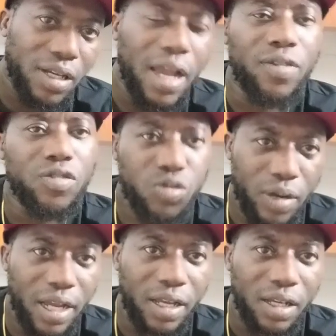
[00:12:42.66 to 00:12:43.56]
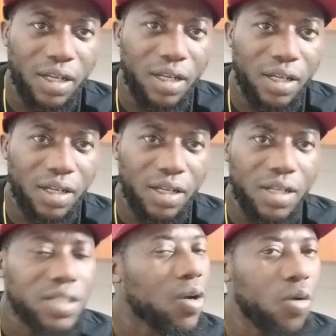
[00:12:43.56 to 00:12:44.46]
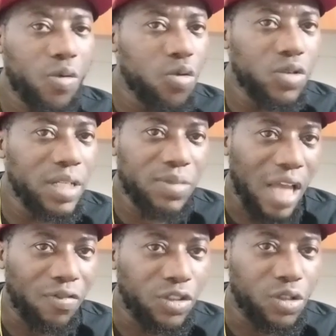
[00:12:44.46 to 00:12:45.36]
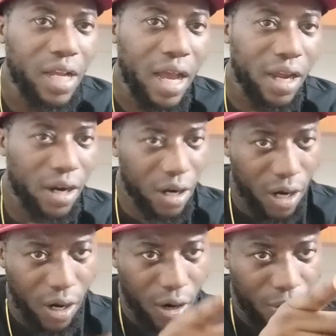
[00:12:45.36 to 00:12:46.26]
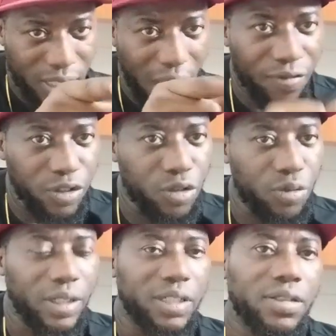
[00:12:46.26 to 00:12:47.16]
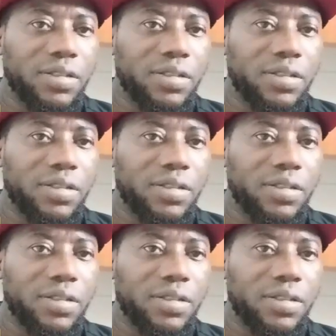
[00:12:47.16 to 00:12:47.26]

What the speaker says: eno so so who nim sa video na hwe sa video we.